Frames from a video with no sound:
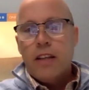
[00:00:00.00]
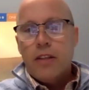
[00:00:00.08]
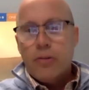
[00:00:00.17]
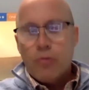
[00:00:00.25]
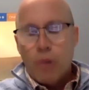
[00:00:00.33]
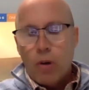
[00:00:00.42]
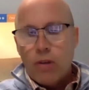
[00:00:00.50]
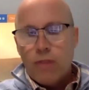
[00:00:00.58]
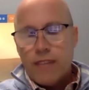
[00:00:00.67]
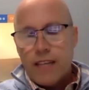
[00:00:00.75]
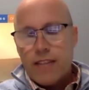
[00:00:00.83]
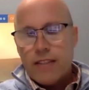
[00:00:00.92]
the role of
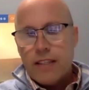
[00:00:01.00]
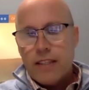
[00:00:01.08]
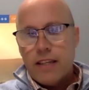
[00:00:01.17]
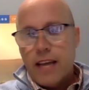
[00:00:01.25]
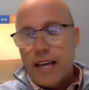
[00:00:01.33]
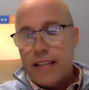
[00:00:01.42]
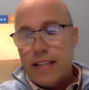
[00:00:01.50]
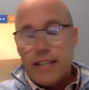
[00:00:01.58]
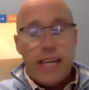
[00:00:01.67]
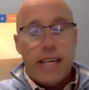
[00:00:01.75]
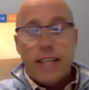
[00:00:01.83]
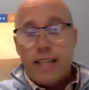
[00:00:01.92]
testing, and it's
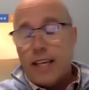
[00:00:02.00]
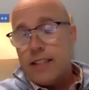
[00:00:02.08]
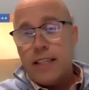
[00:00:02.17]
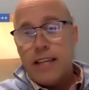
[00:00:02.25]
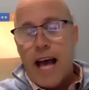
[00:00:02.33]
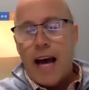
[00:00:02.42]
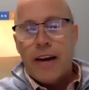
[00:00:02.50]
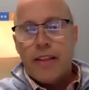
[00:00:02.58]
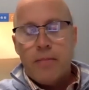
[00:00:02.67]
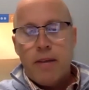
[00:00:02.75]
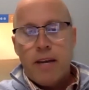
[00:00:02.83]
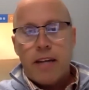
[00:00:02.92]
taking testing out of the
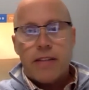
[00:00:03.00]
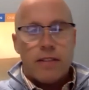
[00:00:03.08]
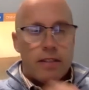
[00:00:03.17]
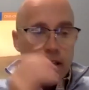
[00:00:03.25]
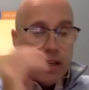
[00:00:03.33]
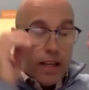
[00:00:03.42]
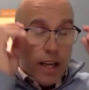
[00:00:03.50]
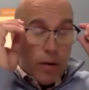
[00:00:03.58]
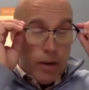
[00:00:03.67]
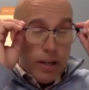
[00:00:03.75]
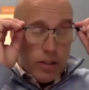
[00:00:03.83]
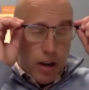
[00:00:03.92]
mix. And
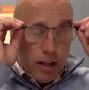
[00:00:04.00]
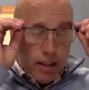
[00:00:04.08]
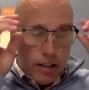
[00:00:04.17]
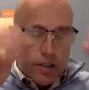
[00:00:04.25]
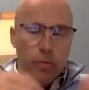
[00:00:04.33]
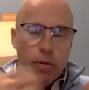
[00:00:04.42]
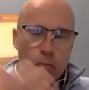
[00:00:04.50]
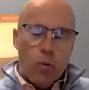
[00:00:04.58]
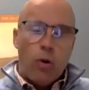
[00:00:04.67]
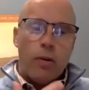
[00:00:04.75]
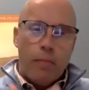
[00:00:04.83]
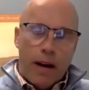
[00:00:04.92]
we can talk a little bit
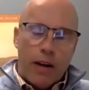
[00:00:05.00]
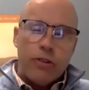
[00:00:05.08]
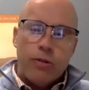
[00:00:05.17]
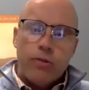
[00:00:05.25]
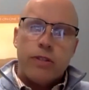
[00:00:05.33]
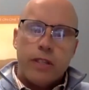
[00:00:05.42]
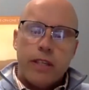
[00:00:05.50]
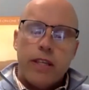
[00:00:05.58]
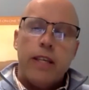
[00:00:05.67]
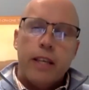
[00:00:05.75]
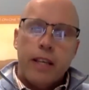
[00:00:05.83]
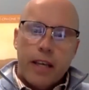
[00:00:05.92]
more about UC
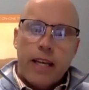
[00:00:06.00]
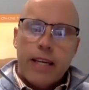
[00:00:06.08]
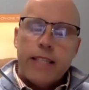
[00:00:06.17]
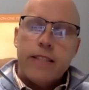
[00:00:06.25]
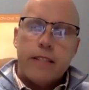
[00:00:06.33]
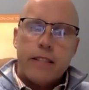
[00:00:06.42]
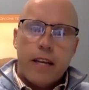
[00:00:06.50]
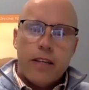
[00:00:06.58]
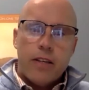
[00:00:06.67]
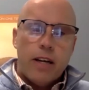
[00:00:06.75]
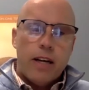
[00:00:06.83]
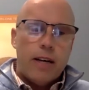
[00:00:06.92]
and in-state
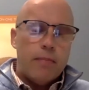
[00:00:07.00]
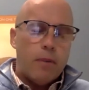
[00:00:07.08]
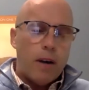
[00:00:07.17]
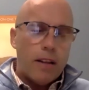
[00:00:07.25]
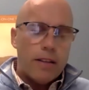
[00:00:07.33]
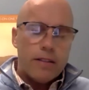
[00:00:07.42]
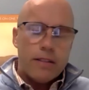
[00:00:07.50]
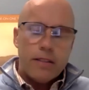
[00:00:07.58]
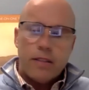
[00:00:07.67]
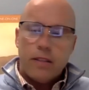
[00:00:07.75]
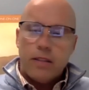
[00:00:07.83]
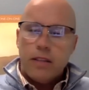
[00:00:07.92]

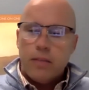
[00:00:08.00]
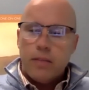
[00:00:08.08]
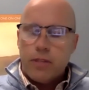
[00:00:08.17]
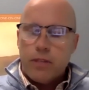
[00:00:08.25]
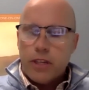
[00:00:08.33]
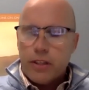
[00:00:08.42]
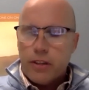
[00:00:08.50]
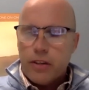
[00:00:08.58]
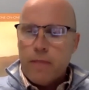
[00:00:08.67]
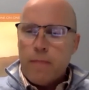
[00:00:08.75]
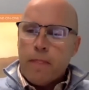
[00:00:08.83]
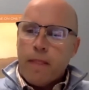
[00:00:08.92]
policies in particular.
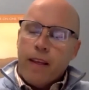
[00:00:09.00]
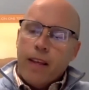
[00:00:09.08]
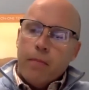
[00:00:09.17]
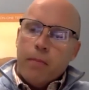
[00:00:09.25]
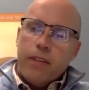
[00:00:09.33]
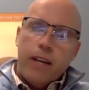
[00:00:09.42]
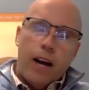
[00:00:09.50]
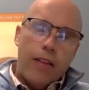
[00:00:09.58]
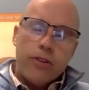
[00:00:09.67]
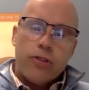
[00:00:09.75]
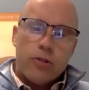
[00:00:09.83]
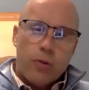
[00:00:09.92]
But the
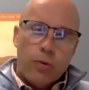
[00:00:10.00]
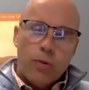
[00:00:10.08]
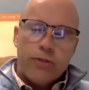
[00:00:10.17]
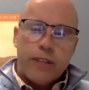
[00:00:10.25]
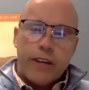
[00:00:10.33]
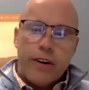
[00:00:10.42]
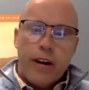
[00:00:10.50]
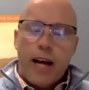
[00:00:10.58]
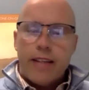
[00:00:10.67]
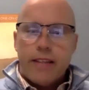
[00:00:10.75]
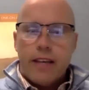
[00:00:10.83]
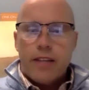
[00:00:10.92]
other schools that are
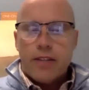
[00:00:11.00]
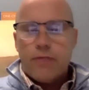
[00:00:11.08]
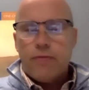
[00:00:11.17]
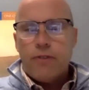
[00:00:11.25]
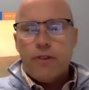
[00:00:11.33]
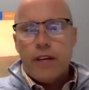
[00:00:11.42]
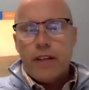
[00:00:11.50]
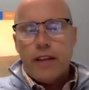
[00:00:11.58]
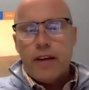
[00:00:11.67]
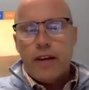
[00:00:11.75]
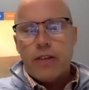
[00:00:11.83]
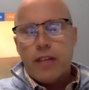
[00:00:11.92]
not test-free, that
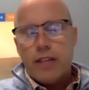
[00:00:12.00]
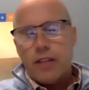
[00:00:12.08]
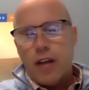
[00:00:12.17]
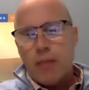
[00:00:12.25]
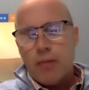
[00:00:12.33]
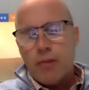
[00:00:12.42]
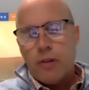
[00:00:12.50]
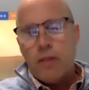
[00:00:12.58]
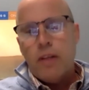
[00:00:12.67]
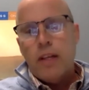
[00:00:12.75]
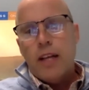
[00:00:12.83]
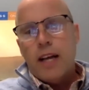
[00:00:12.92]
are test optional,
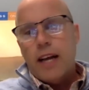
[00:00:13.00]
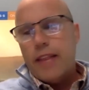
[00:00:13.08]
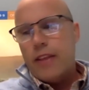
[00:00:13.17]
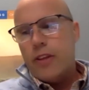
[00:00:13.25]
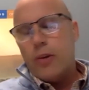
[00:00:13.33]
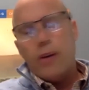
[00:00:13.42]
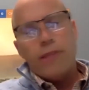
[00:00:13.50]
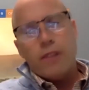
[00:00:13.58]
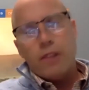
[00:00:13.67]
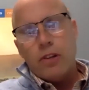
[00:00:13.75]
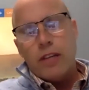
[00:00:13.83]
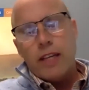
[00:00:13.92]
I think you have to
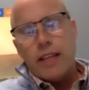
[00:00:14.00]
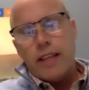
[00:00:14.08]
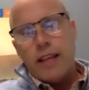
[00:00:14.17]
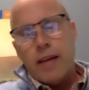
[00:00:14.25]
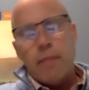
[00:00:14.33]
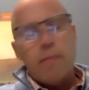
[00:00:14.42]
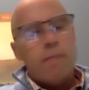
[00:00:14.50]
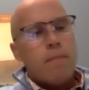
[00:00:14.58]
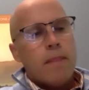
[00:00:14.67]
look at them